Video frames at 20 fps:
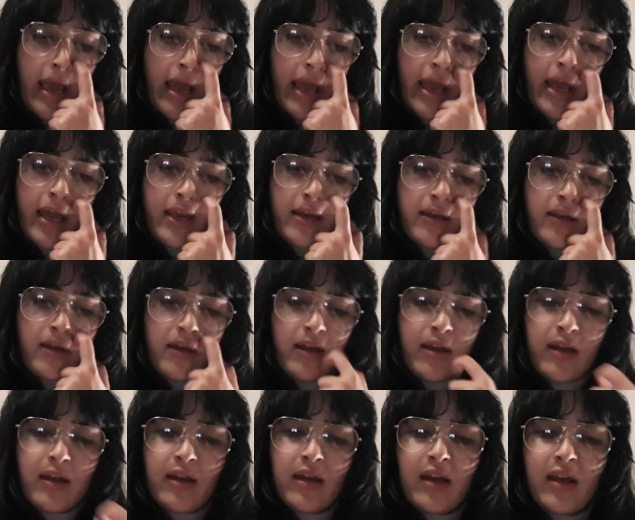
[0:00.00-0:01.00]
And
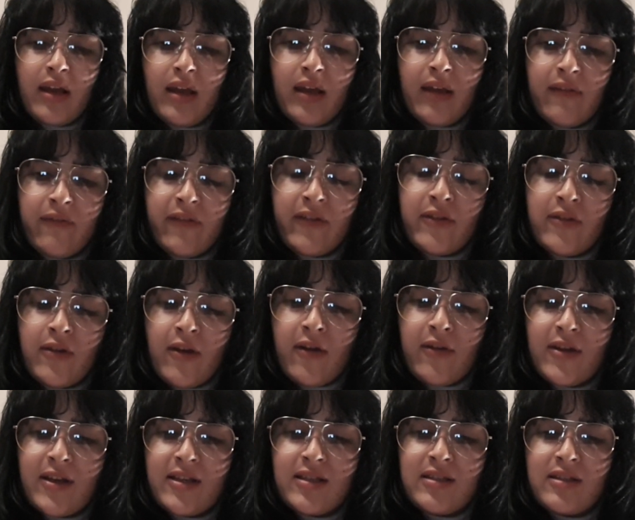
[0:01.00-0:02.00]
if you
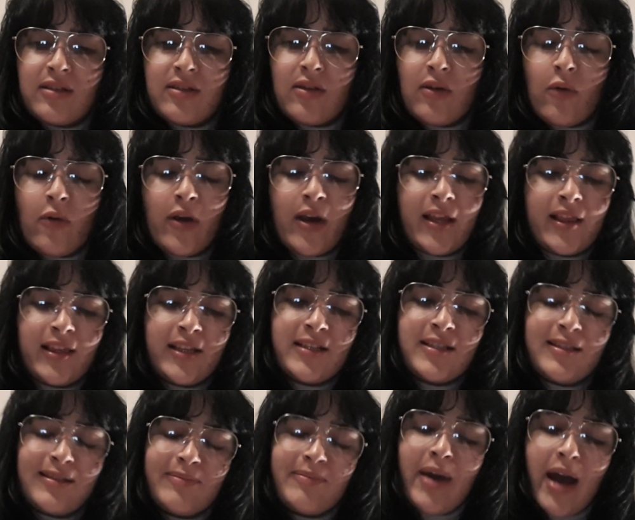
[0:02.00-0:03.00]
notice, or at
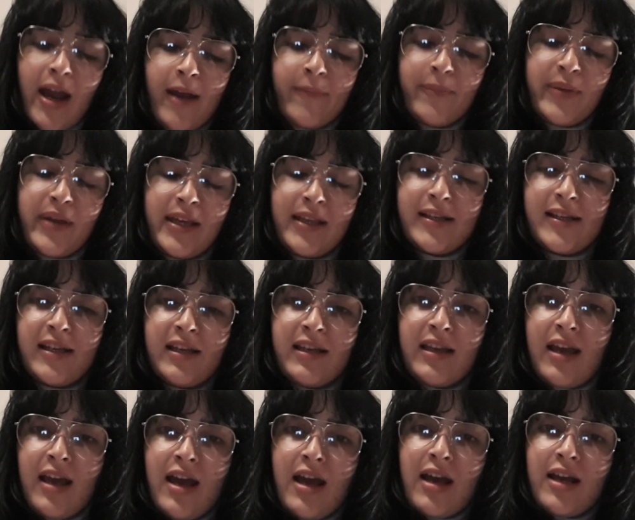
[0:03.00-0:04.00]
least in my opinion,
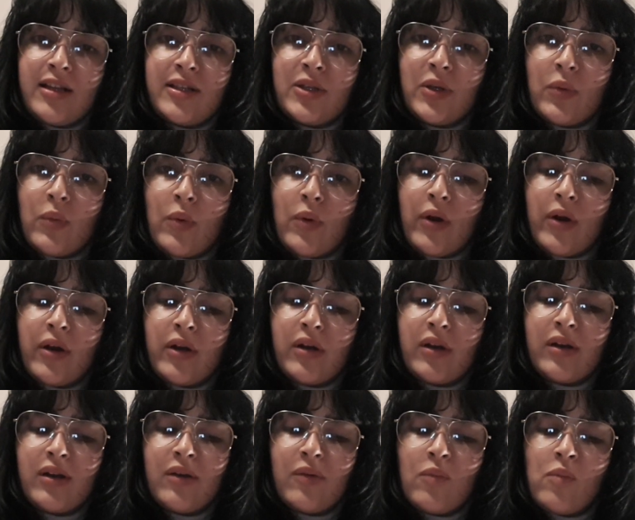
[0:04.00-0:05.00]
they
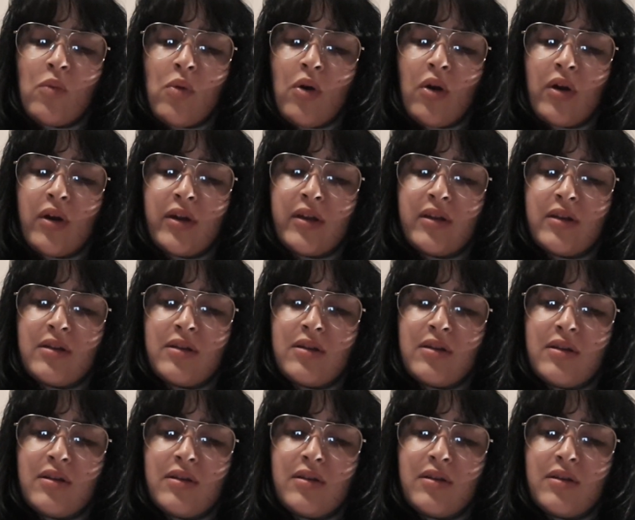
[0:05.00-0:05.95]
were one,